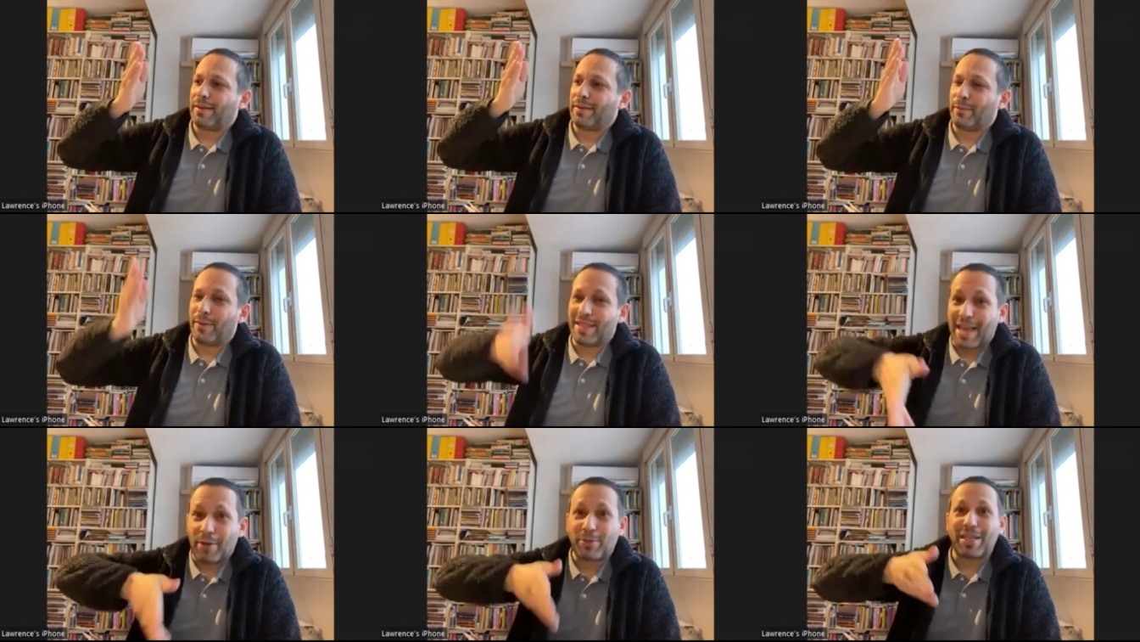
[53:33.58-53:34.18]

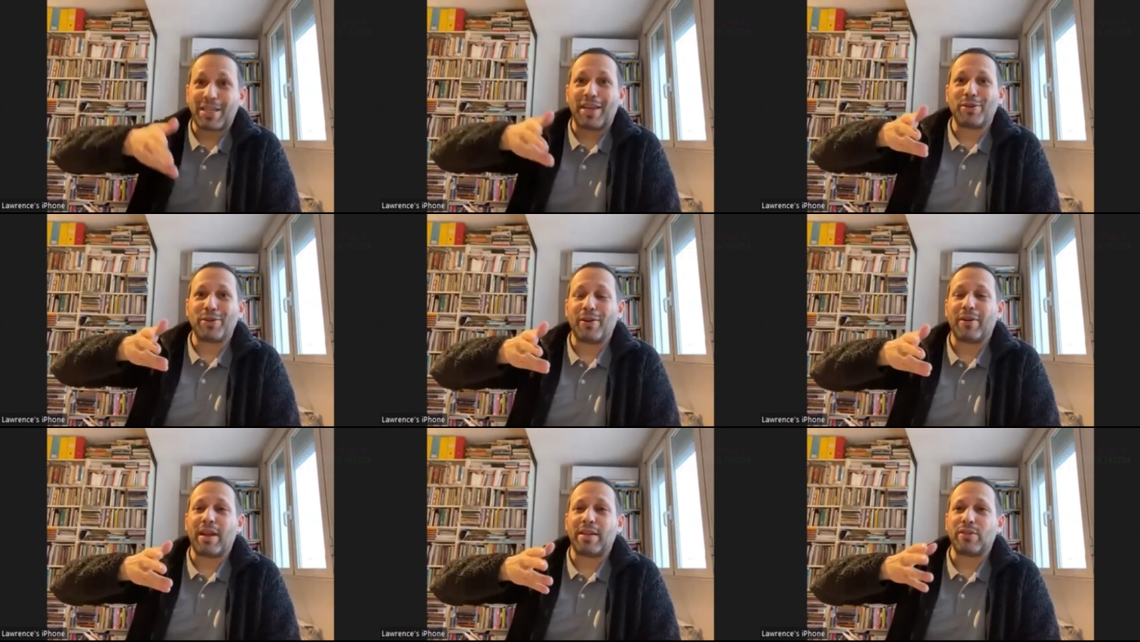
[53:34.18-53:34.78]
without
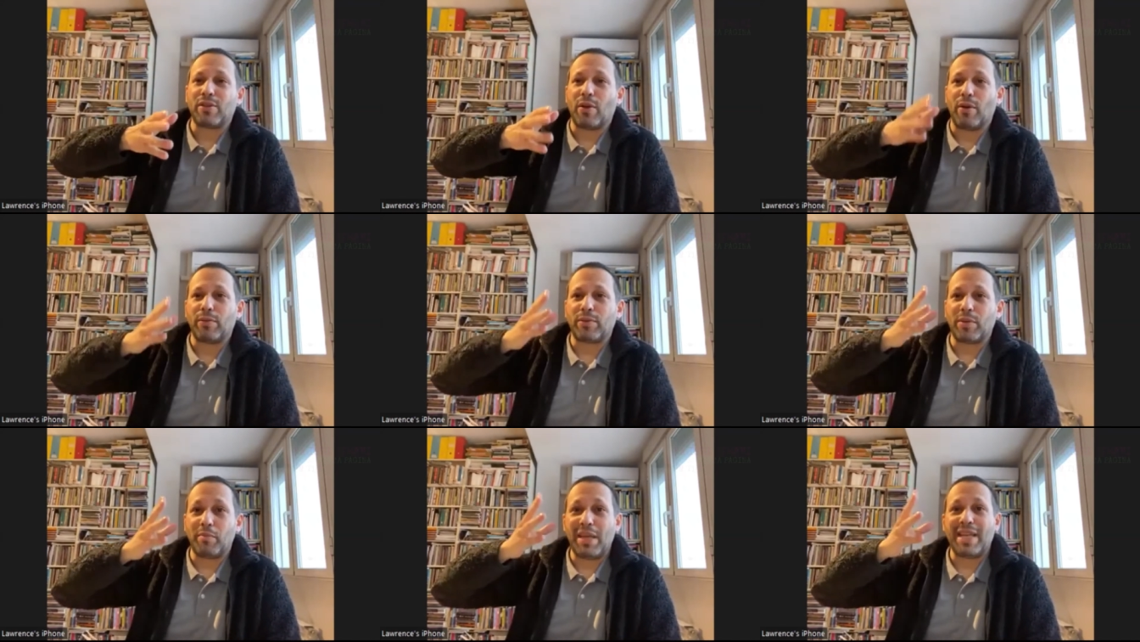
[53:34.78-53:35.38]
gender. And so
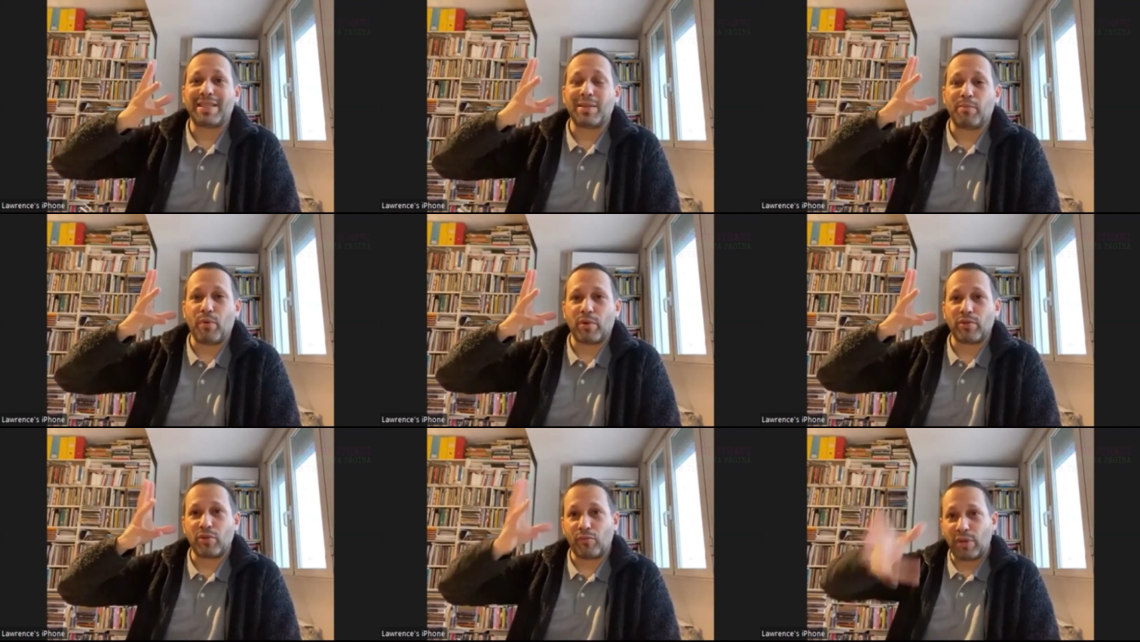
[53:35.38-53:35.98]
to me, it's
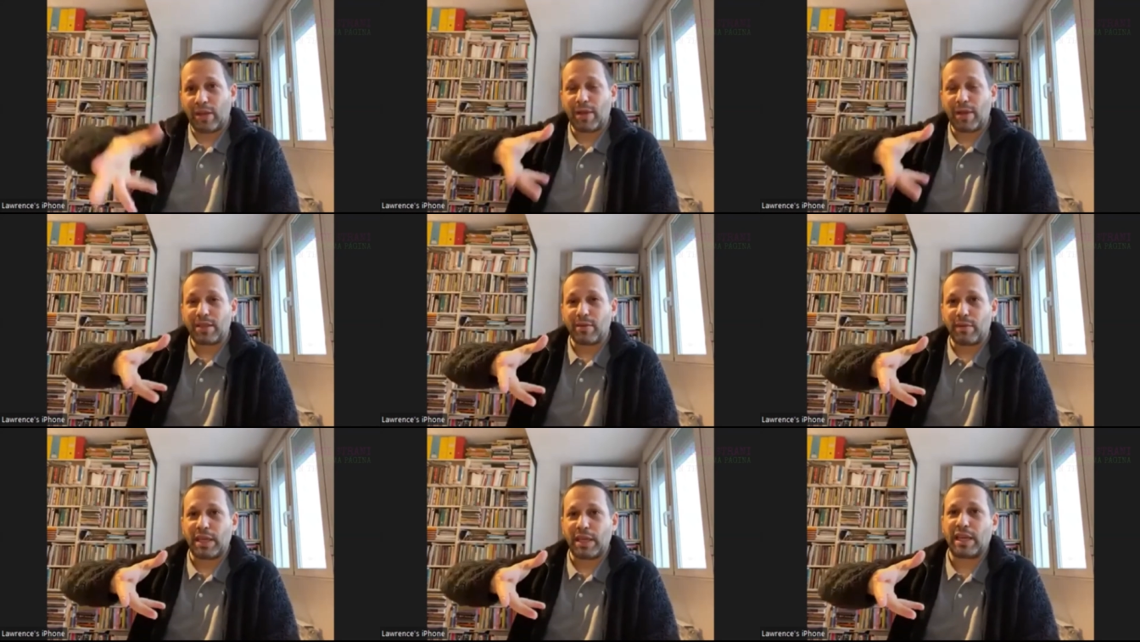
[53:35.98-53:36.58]
important to recreate
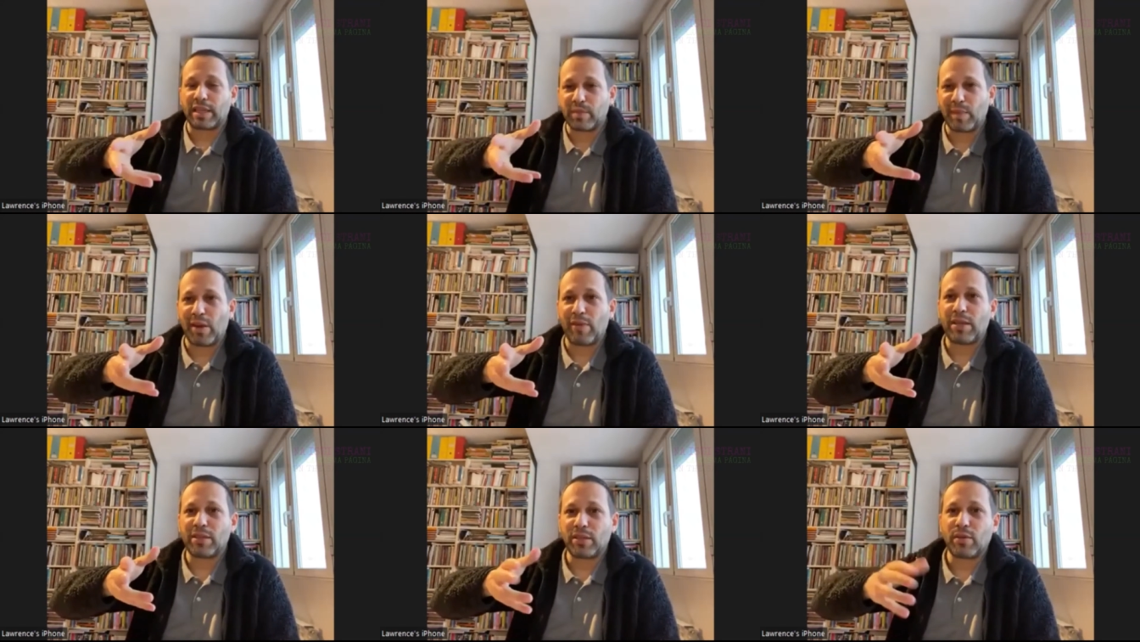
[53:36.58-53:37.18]
the reading
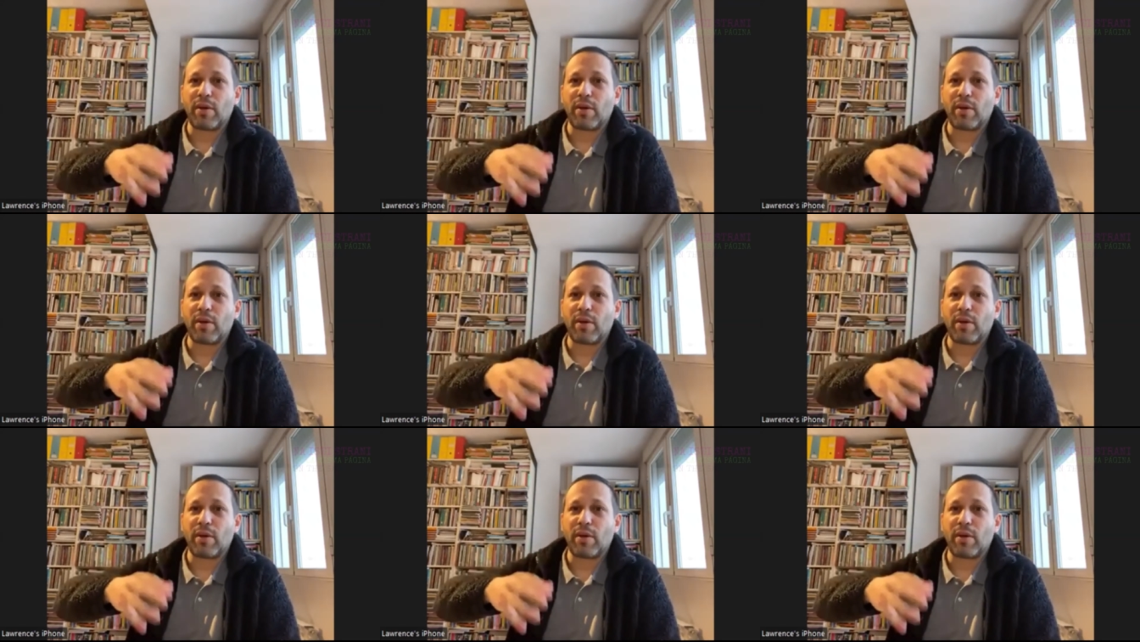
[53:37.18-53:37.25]
experience.